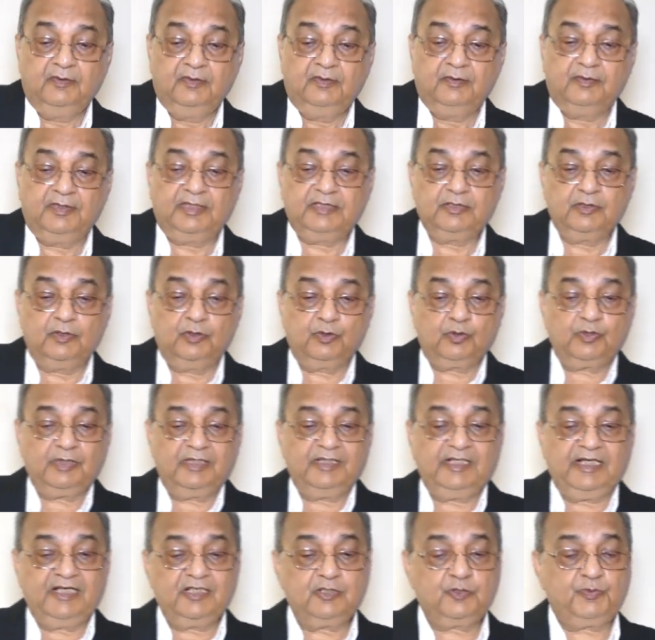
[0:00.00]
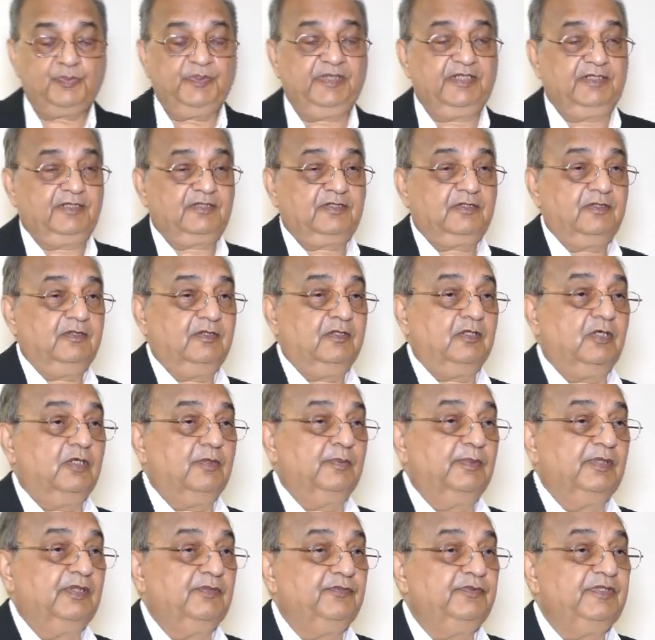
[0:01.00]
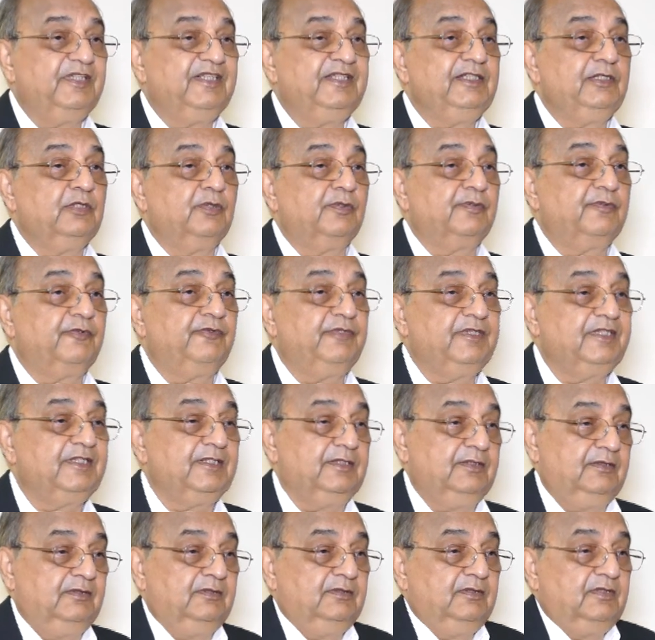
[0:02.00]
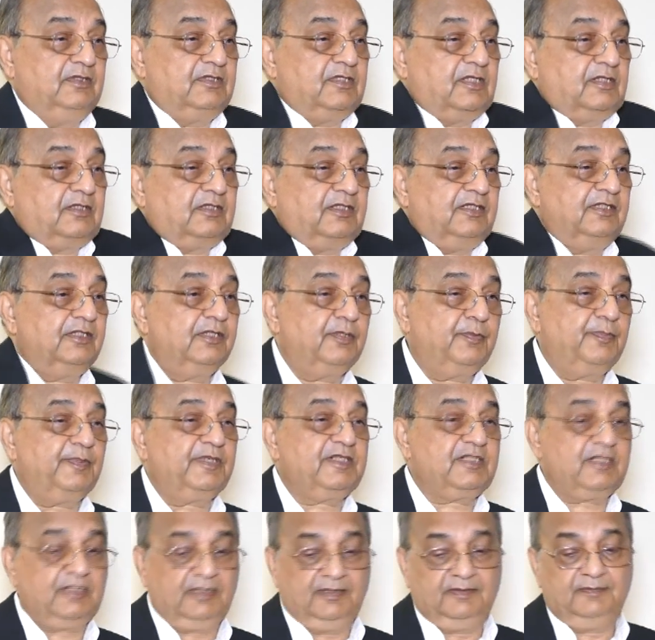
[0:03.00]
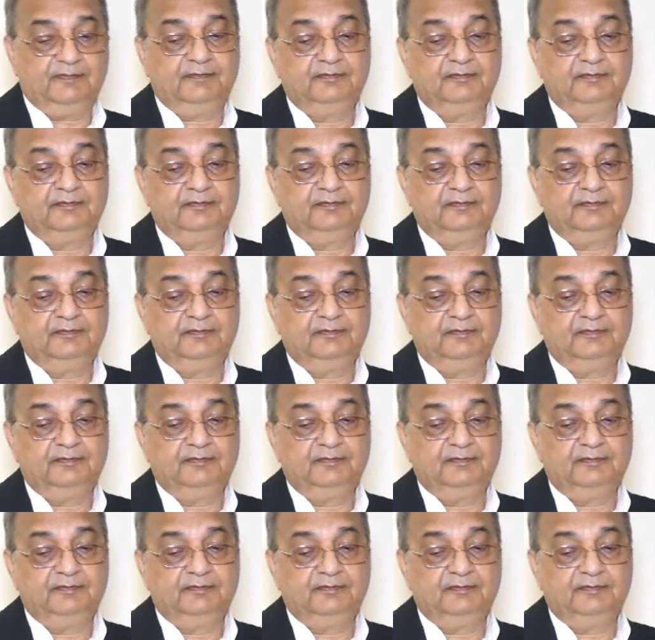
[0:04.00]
When you look at dead space, normal VD or VT, it's a 30%,